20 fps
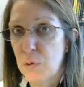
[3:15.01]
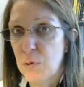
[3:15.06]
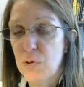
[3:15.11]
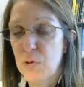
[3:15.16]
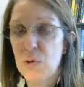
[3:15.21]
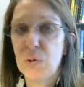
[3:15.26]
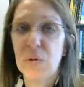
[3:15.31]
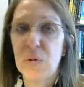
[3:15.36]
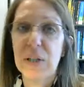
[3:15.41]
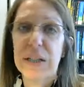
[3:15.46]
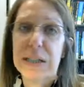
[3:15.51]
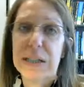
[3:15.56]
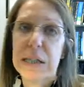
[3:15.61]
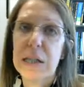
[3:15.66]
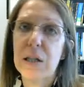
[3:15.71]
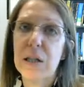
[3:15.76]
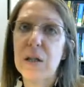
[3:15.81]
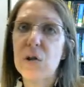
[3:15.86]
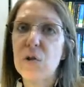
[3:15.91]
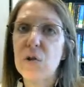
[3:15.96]
So let's say
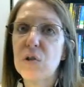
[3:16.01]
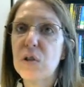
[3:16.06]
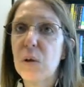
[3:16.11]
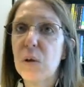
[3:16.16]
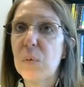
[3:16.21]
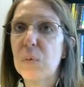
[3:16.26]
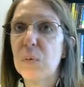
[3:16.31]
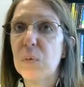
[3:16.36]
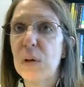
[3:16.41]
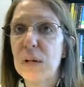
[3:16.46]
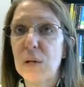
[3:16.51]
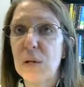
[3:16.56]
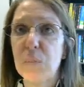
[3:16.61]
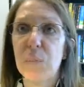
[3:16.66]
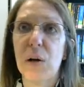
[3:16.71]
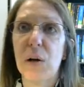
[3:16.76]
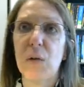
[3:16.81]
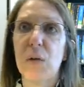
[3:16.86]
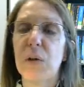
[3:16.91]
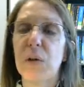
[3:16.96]
that you separated
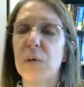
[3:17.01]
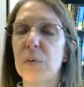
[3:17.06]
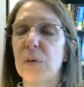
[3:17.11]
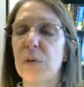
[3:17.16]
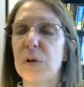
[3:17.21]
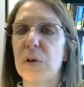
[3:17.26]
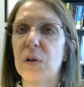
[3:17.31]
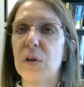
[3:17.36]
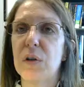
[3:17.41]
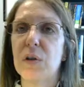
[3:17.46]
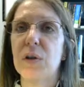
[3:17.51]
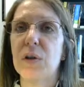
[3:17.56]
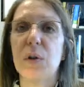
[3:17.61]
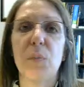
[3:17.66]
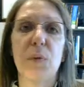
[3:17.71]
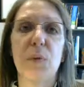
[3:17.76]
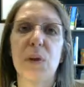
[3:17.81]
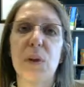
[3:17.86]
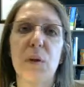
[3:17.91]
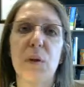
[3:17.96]
partway through the year. You
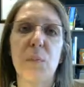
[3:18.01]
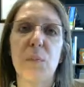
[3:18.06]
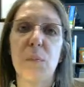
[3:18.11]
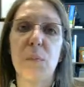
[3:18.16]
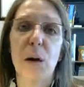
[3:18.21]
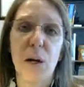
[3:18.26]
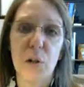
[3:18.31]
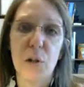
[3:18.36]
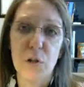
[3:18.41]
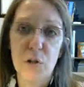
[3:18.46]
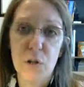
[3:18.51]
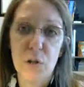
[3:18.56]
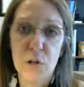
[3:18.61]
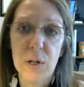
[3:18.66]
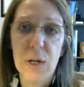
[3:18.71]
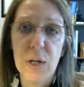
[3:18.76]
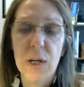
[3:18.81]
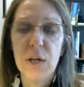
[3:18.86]
separated in March.